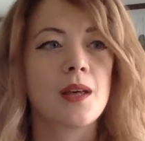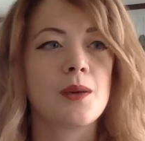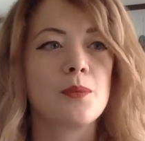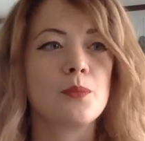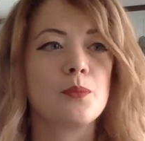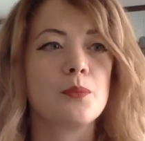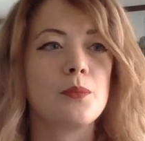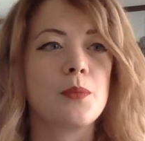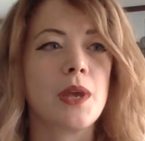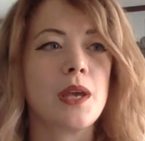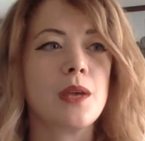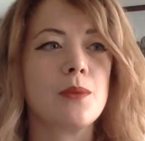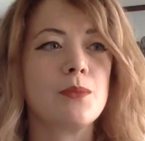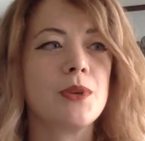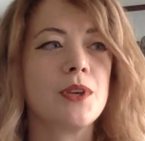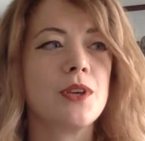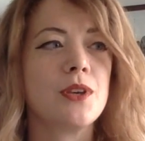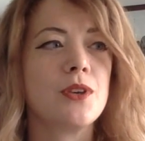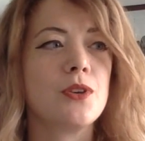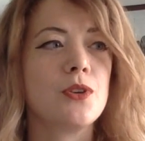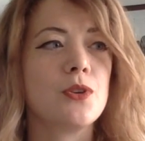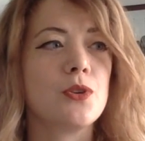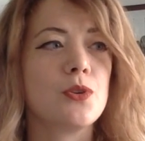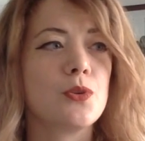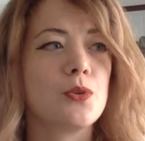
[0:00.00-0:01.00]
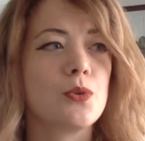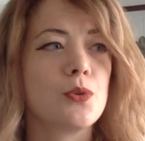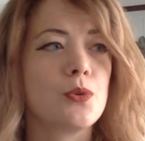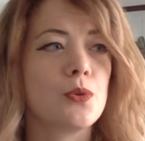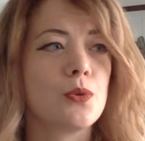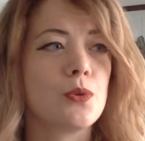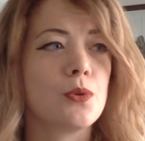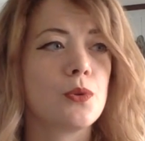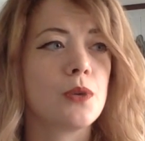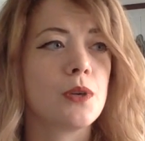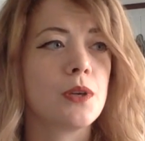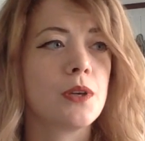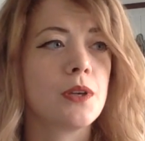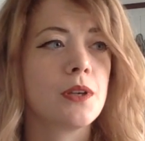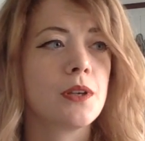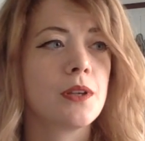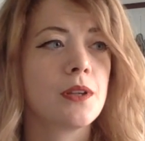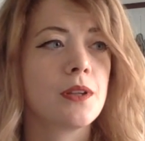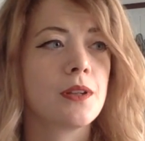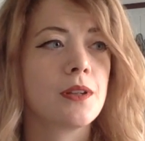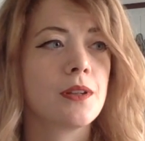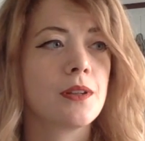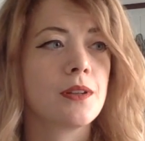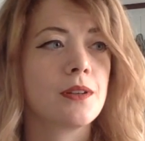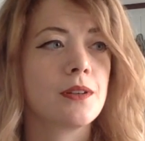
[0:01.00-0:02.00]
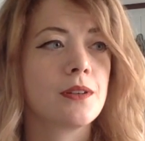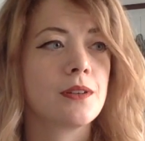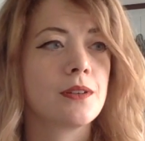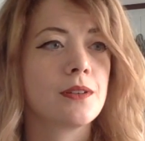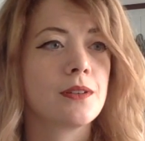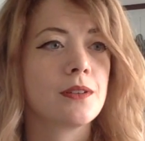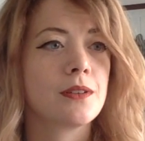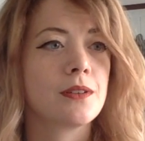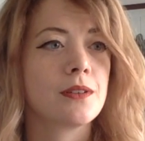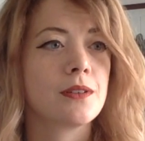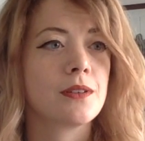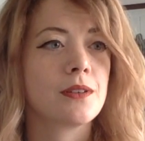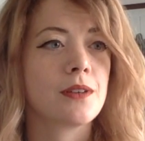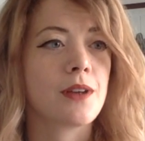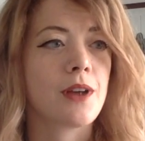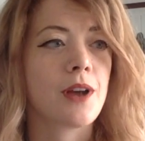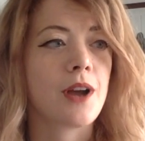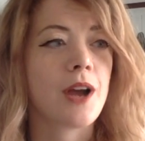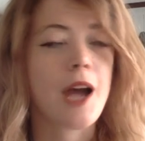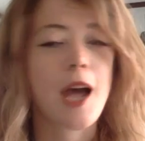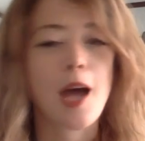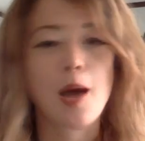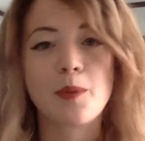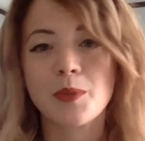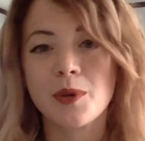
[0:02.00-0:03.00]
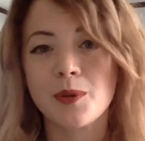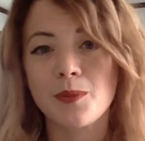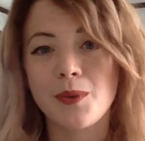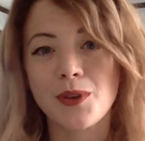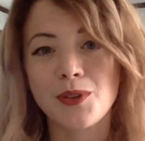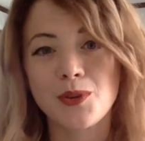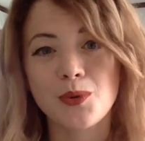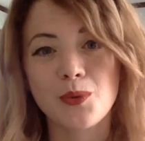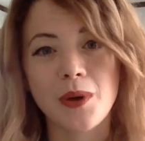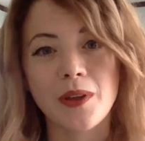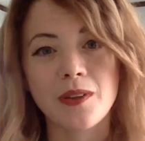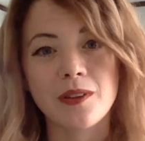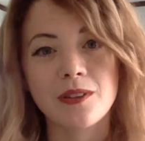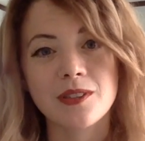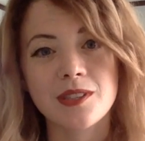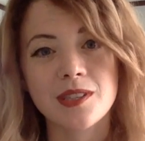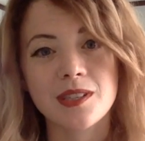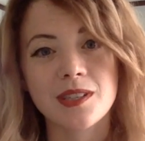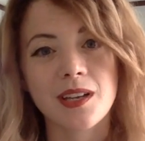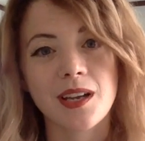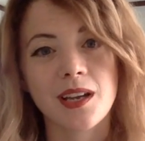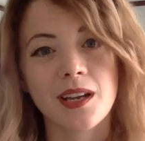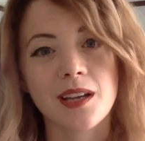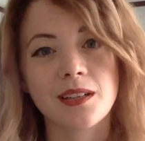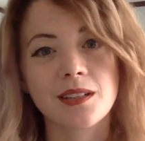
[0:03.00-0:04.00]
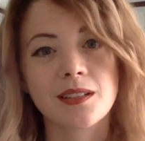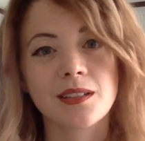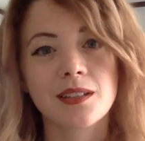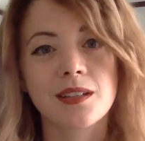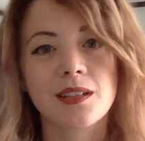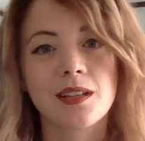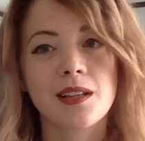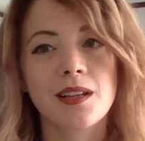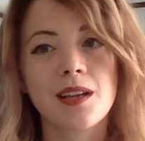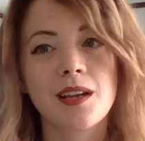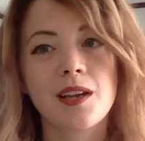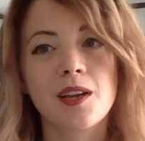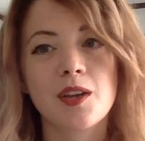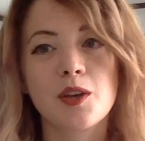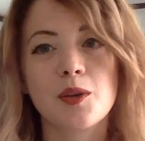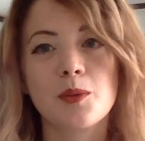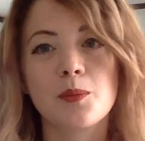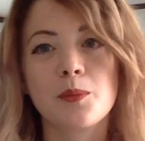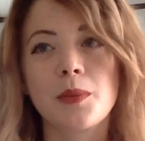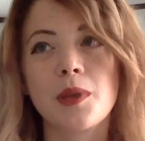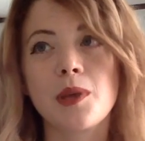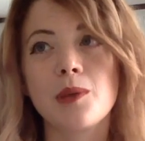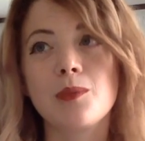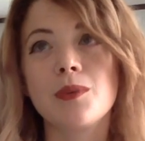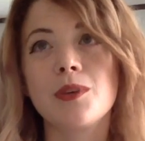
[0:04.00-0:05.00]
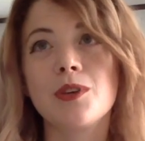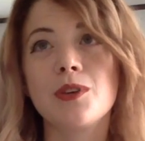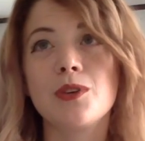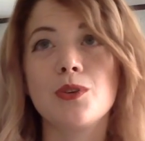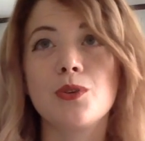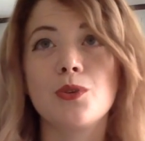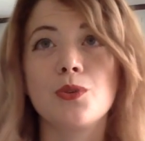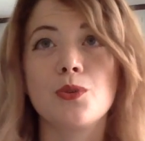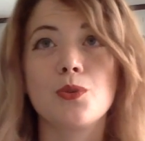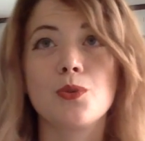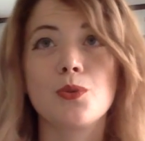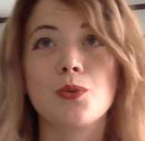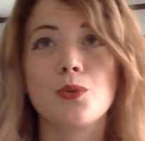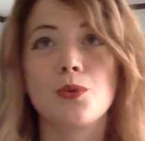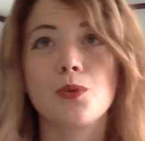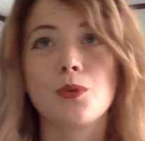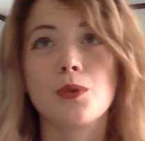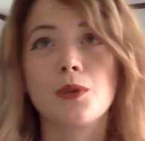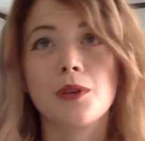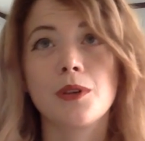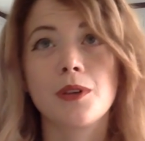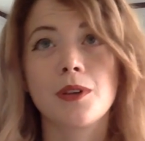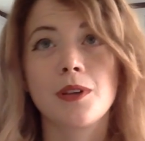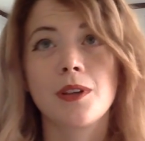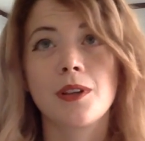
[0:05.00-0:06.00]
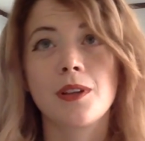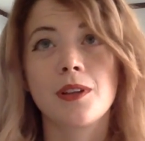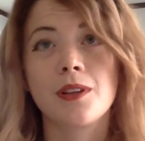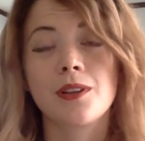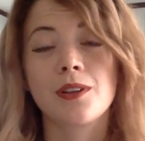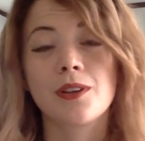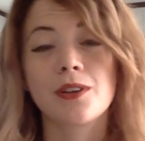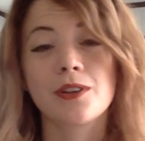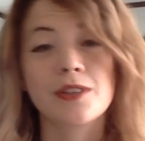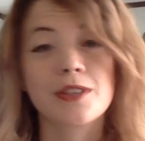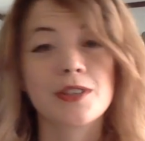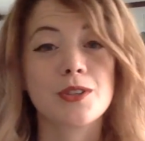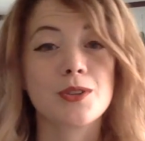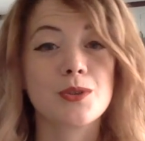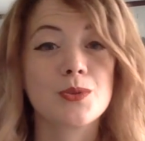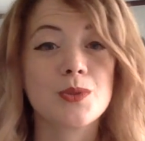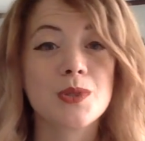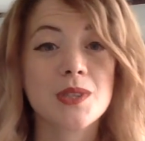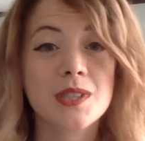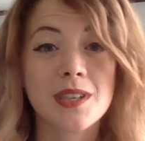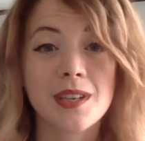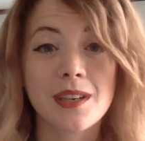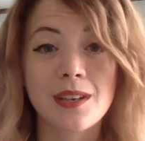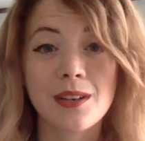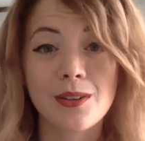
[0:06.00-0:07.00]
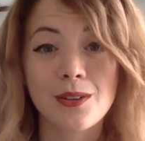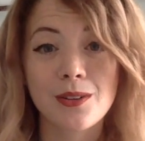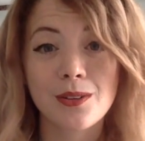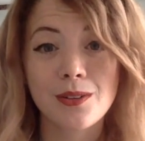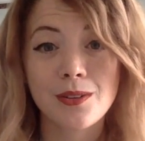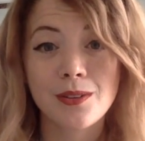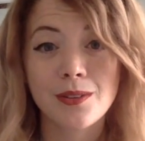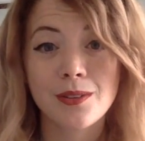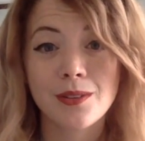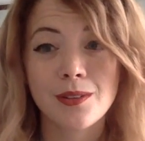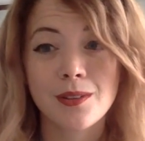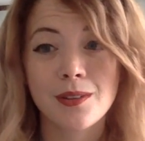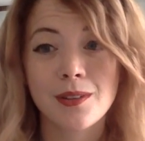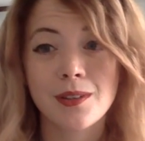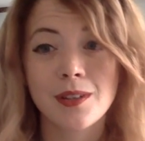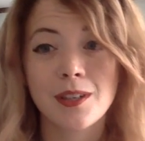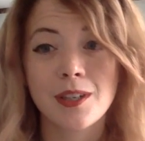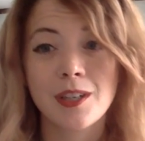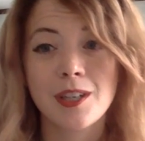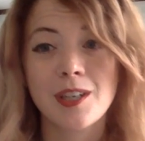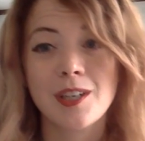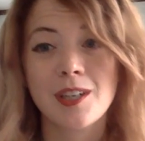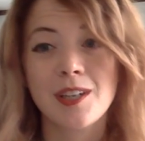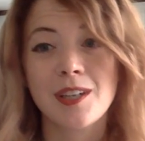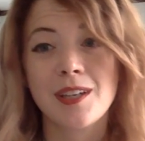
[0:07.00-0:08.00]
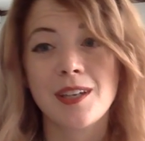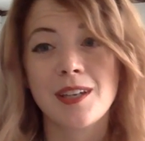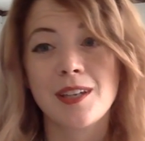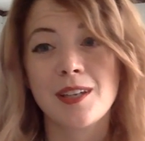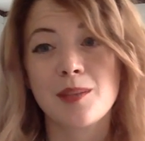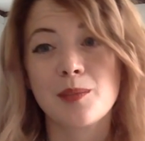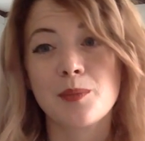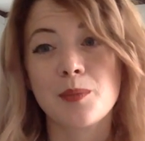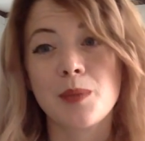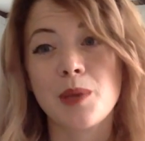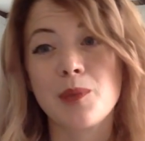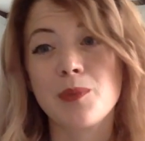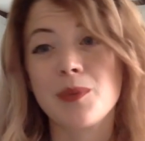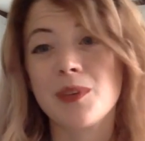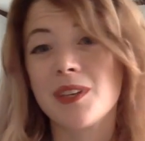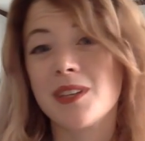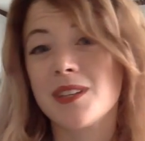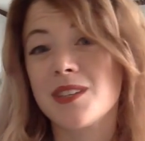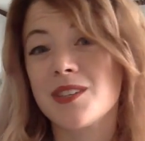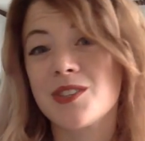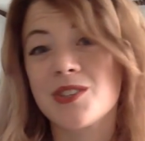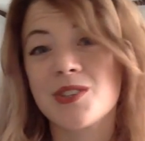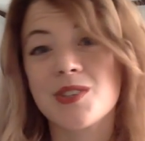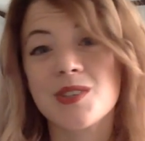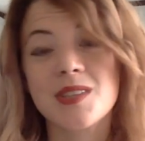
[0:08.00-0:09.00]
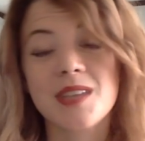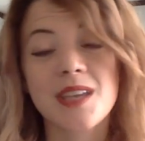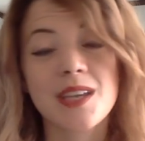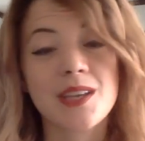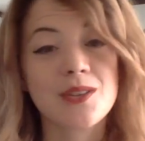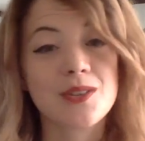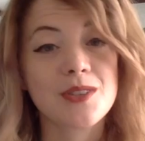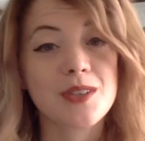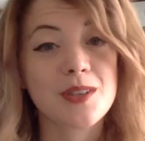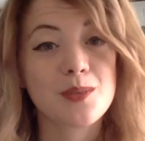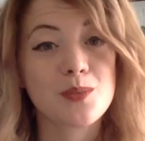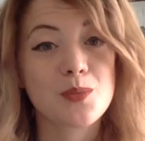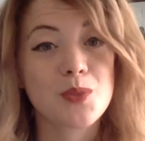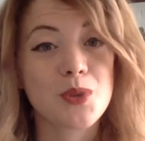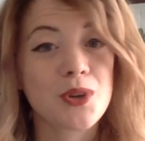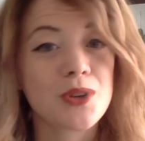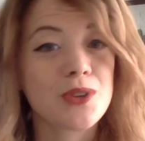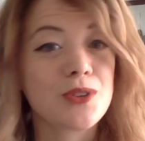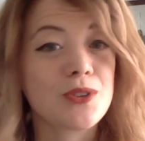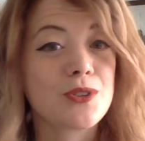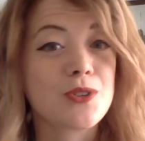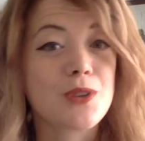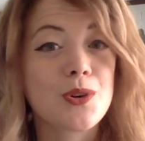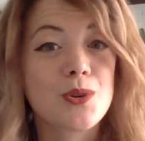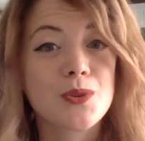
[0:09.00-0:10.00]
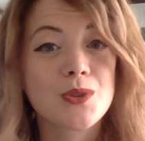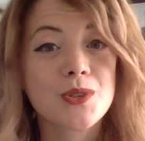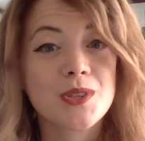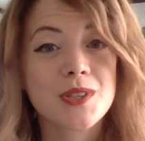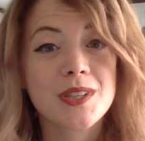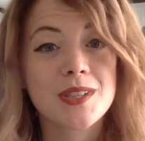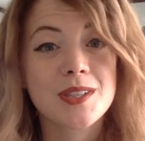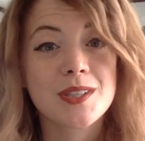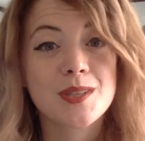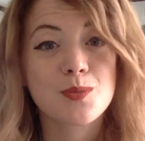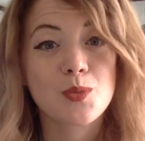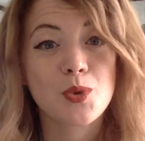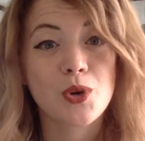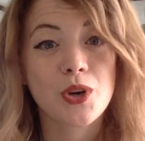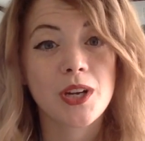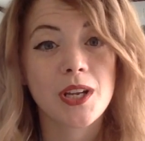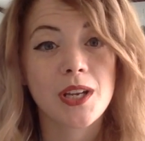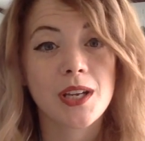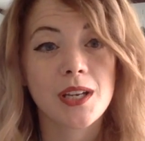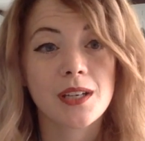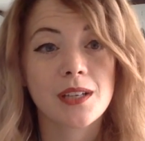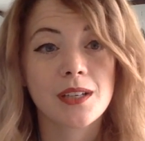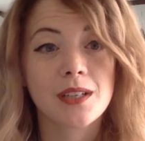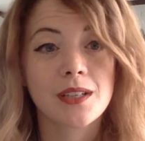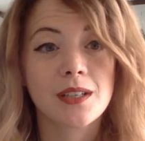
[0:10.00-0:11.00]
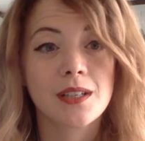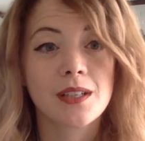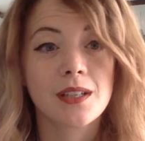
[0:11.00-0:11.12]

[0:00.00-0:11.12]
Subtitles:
Maybe you are happy about the weather today. Maybe you learned a new skill. Maybe it's just that you didn't burn your toast this morning.